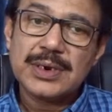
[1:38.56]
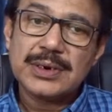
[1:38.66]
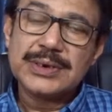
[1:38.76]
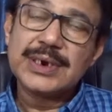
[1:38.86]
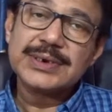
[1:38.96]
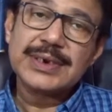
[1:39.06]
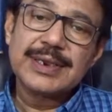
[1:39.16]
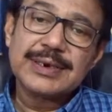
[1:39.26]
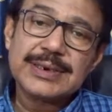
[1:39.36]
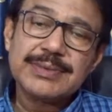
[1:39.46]

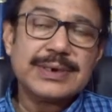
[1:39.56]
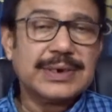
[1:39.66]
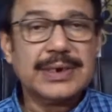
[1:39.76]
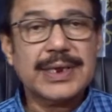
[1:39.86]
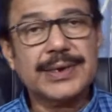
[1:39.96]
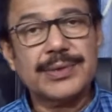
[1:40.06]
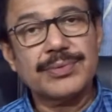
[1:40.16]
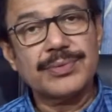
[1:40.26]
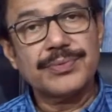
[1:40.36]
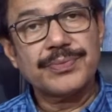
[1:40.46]
Non-declarative and declarative.
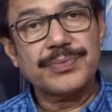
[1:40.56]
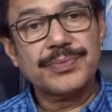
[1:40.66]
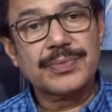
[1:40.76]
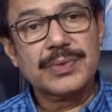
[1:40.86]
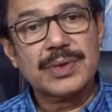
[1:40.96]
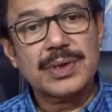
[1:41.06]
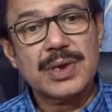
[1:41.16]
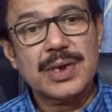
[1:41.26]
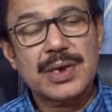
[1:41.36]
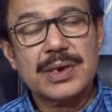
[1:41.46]

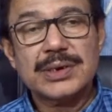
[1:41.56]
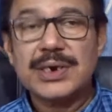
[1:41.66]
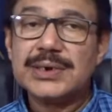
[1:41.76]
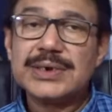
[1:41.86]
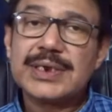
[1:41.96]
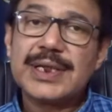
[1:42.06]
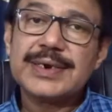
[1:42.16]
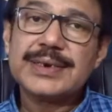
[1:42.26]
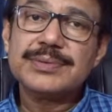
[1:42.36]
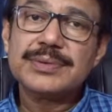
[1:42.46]

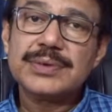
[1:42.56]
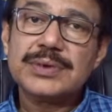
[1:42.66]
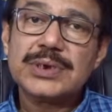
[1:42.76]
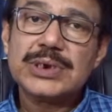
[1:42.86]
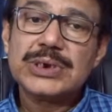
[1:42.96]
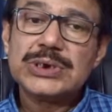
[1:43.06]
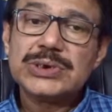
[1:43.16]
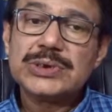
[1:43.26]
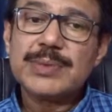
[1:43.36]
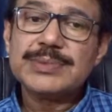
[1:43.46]
Non-declarative,
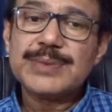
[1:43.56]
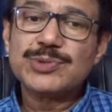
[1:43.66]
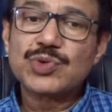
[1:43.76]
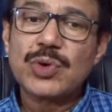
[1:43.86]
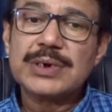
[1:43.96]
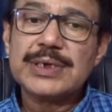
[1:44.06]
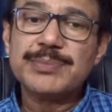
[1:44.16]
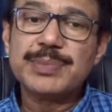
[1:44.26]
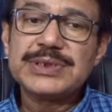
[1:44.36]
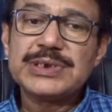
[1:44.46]
sometimes called
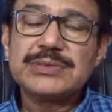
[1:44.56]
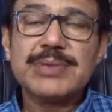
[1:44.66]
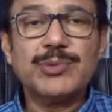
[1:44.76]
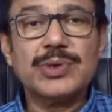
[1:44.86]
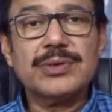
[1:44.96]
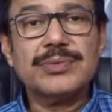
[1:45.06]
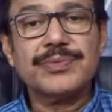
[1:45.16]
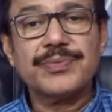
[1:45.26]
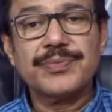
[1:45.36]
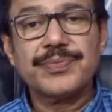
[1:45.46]
implicit memory.
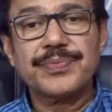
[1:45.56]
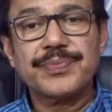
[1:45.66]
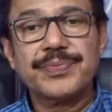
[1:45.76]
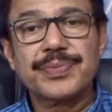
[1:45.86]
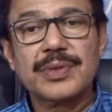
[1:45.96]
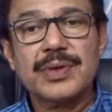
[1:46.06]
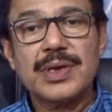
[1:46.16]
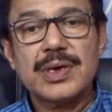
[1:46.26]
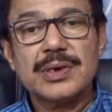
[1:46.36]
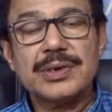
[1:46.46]

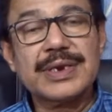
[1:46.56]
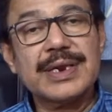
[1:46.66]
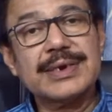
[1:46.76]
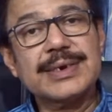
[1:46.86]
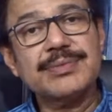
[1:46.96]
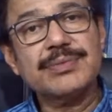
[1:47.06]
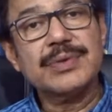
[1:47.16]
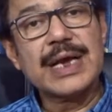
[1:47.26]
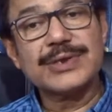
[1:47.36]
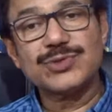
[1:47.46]
Declarative,
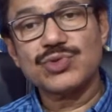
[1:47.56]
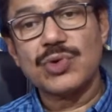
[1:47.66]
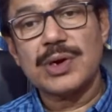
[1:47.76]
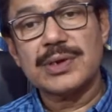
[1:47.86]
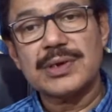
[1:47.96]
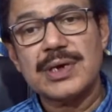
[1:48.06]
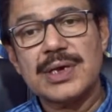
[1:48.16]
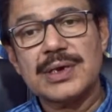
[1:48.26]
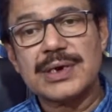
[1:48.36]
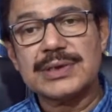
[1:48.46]
also called
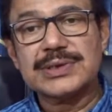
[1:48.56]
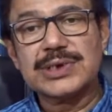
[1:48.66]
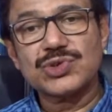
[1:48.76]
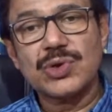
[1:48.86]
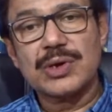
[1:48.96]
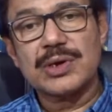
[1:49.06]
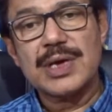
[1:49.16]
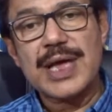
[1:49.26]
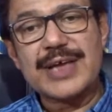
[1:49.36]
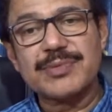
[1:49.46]
conscious or
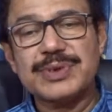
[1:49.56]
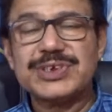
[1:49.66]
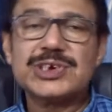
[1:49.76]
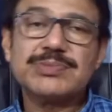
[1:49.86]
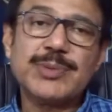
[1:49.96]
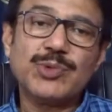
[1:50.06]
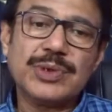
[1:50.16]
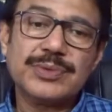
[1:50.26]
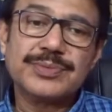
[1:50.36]
explicit memory.